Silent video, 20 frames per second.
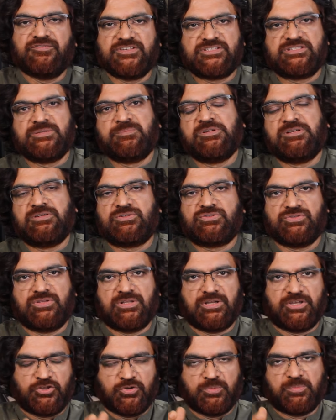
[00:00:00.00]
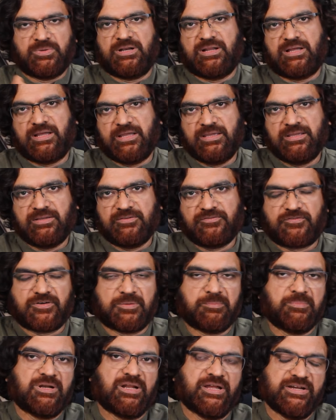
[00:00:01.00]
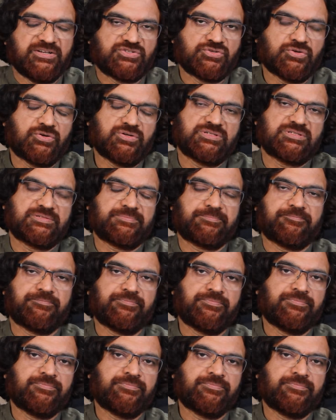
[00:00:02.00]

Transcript: visible to the human eye from a light source.